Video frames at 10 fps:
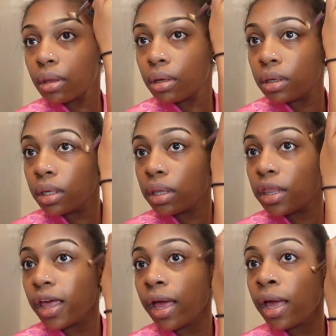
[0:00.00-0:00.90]
Look at
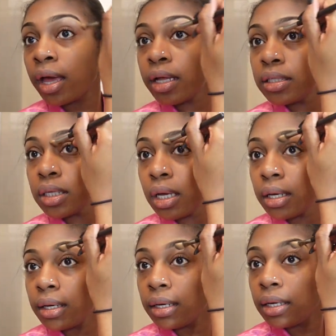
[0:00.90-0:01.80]
that,
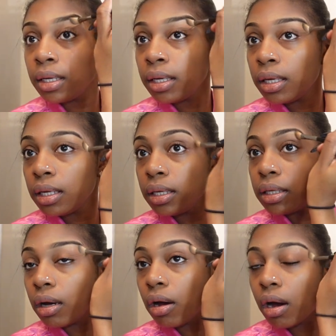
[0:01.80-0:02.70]
honey.
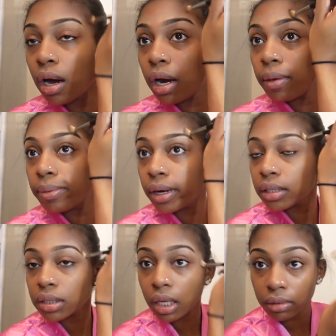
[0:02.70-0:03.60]
The hard part
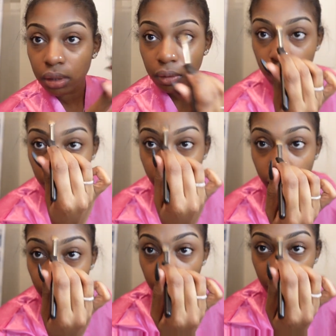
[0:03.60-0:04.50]
is out the
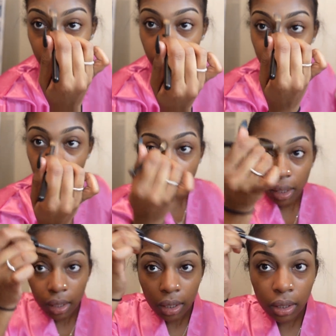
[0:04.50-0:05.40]
way.
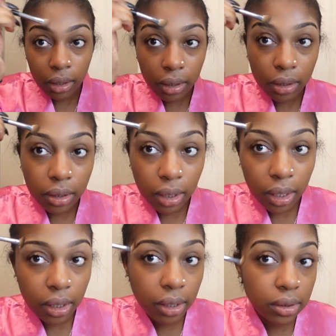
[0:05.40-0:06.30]

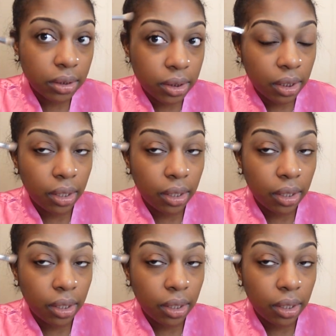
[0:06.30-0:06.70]
Yes, T.